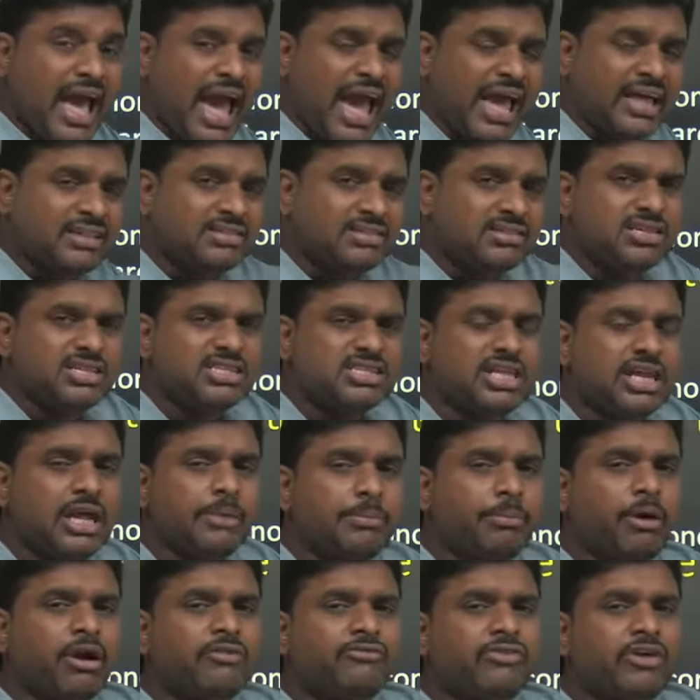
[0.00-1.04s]
and this
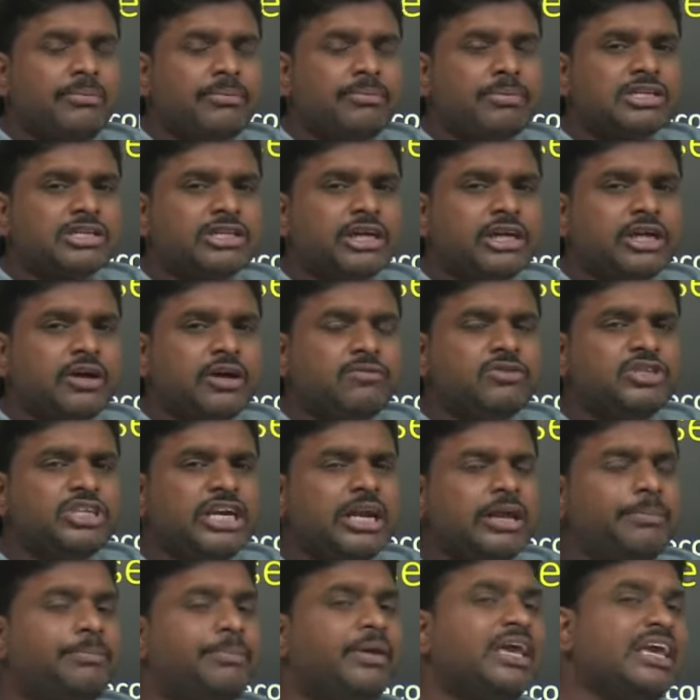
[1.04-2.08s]
3.5% of
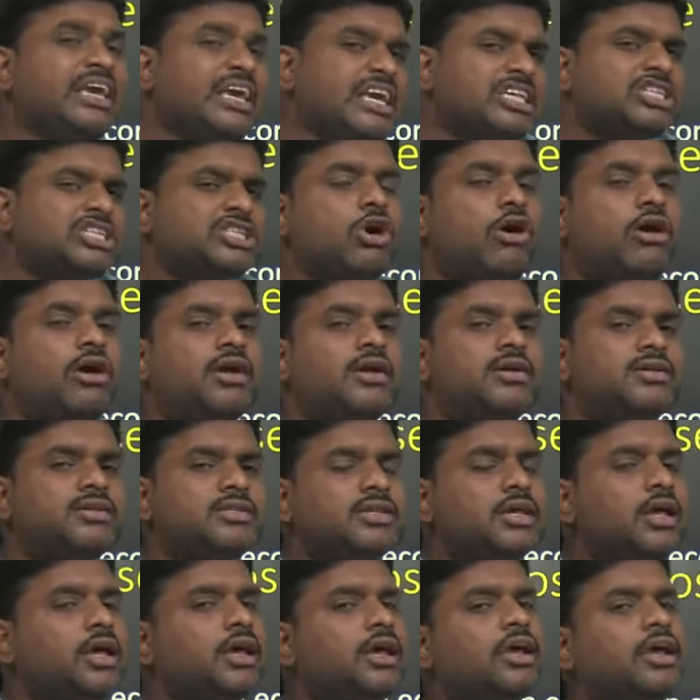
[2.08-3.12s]
GDP is called
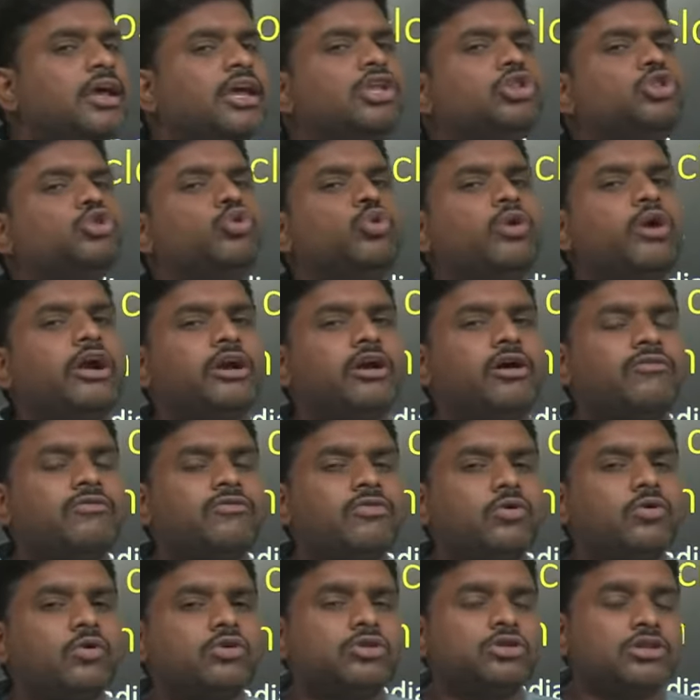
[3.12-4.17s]
as Hindu rate of growth.